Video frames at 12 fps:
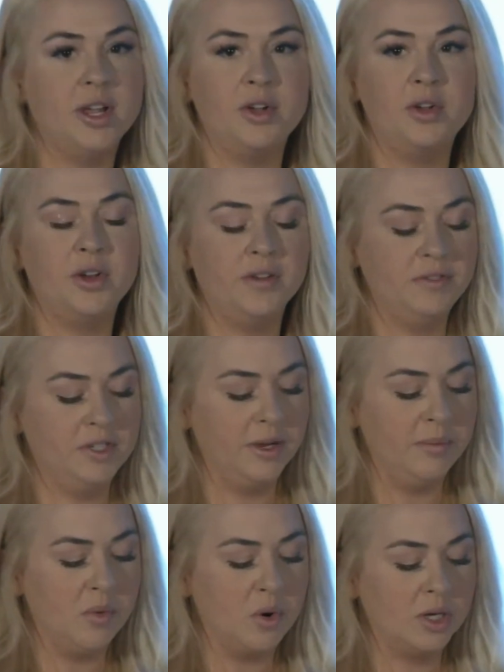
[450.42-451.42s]
I could have
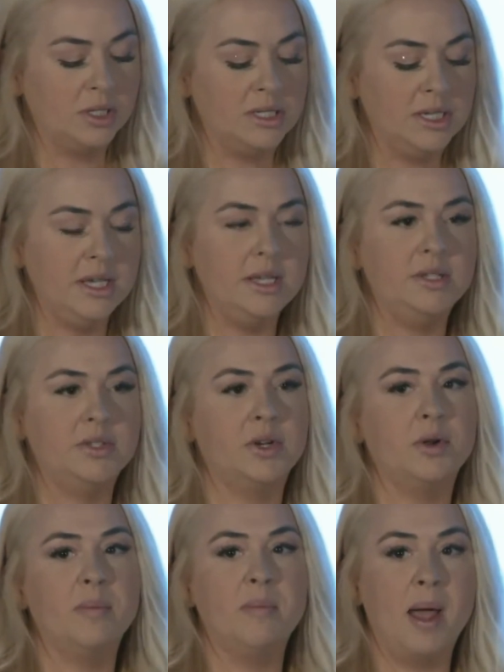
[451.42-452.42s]
done more to ease
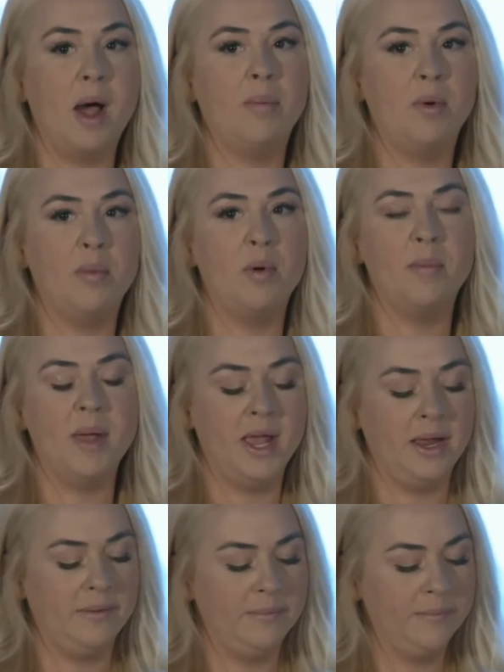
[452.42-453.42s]
her palpable
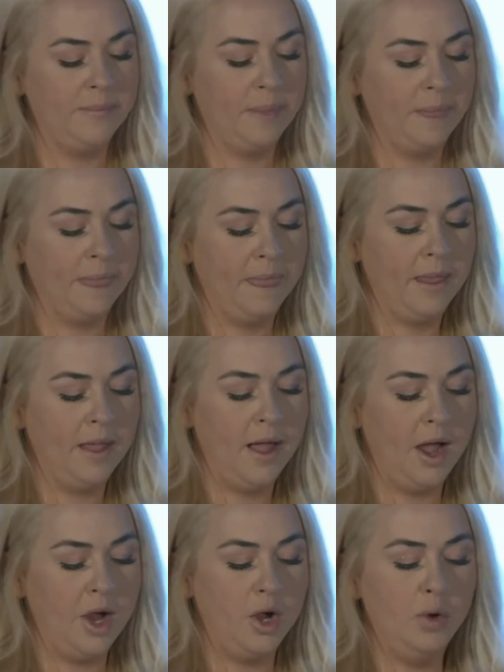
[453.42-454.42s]
pain.
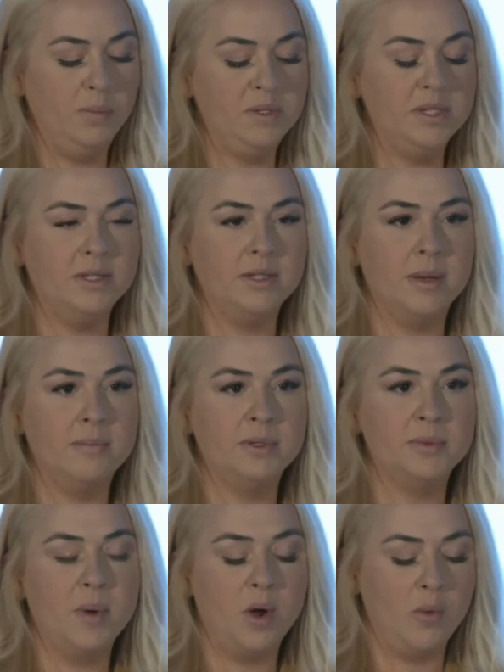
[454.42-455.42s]
I hoped in some
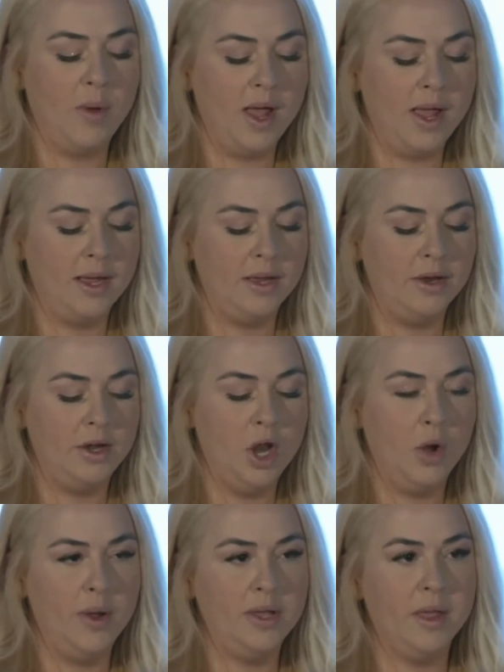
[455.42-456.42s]
small way,
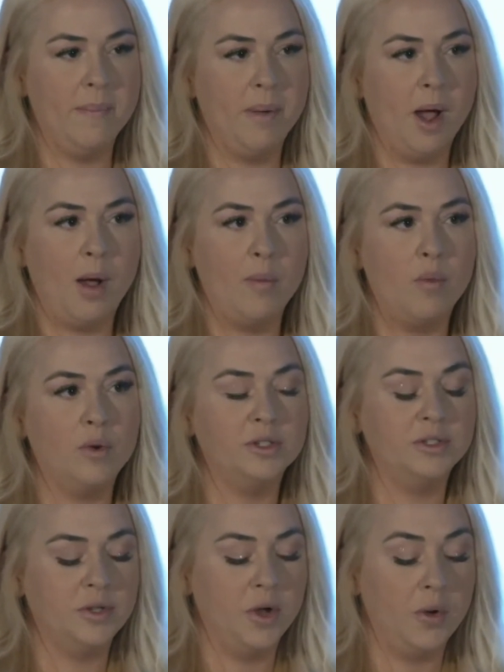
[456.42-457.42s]
knowing that Bob
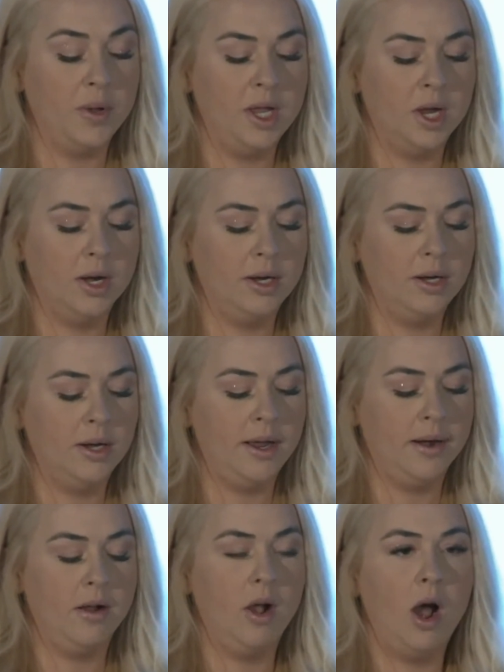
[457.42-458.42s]
was coherent
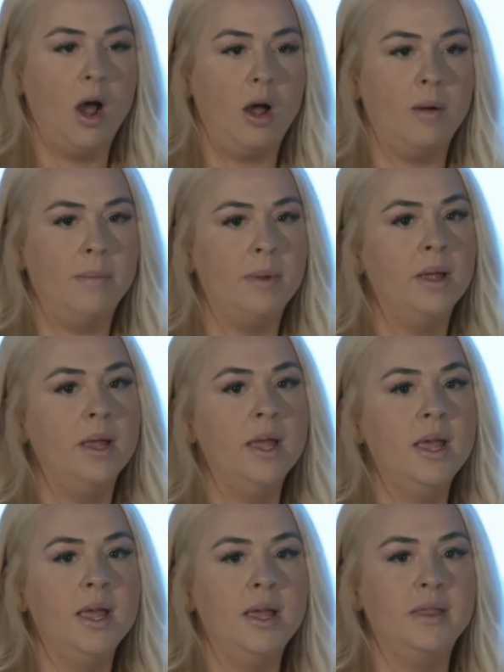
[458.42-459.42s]
and calm,
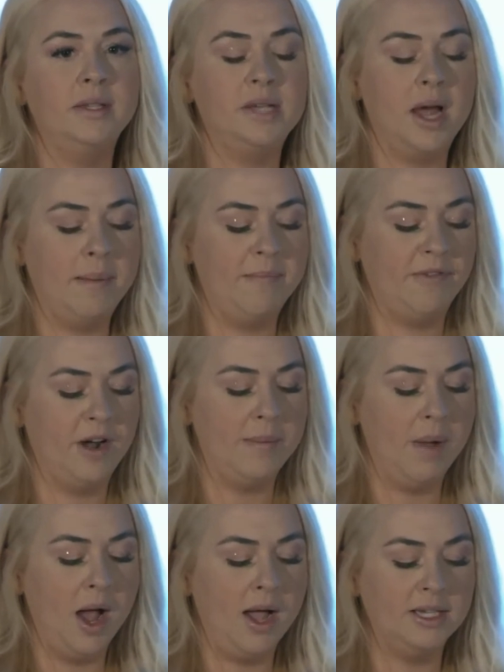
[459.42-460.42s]
and the time
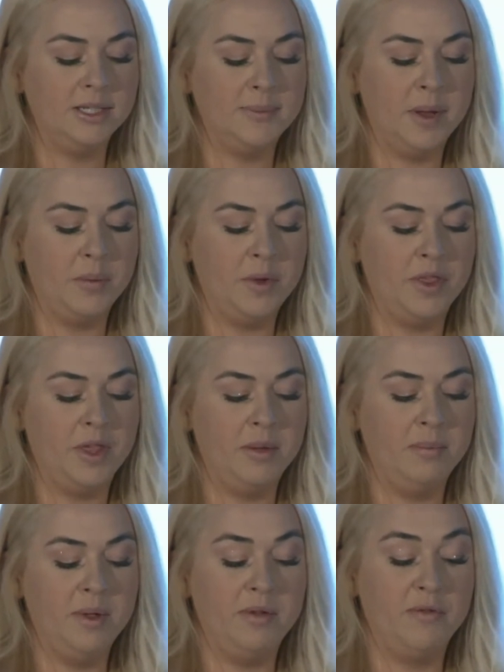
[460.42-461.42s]
frame I spent with
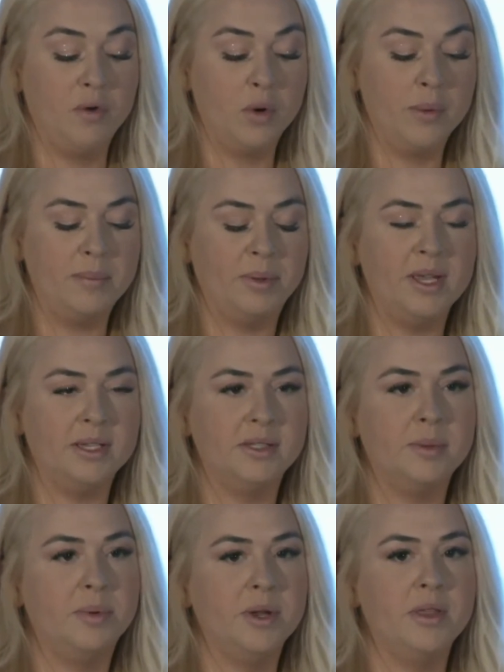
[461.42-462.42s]
him before we placed
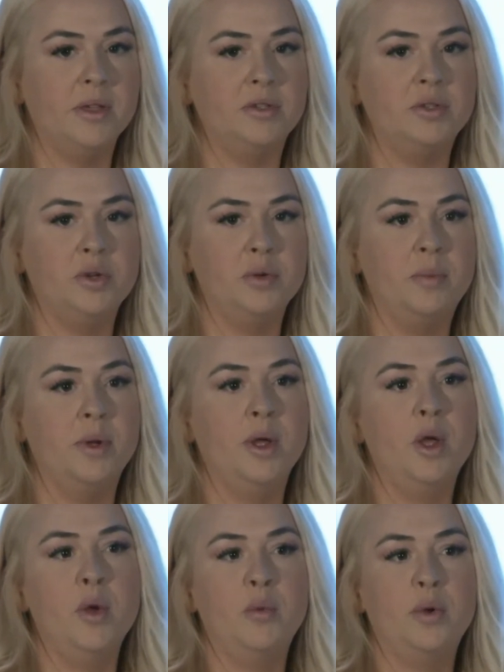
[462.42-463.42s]
a breathing tube
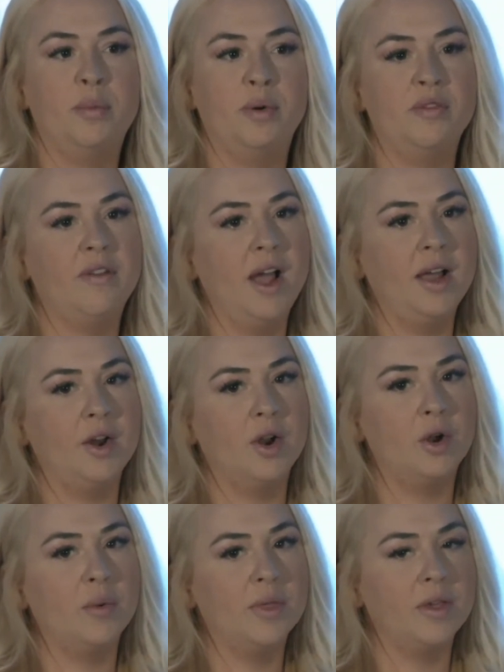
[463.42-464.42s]
would provide
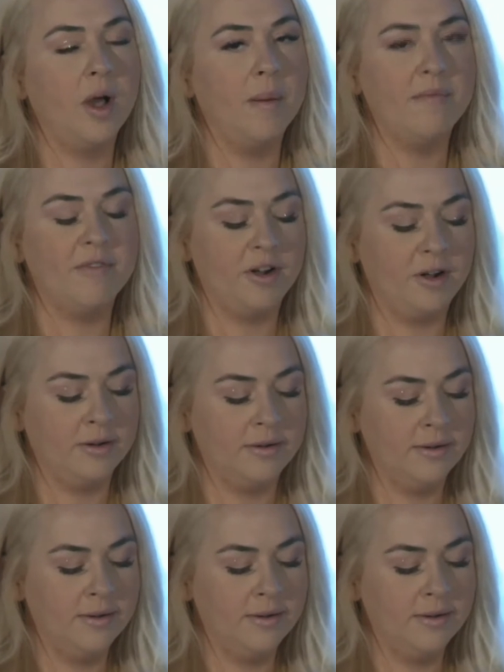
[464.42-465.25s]
her with comfort.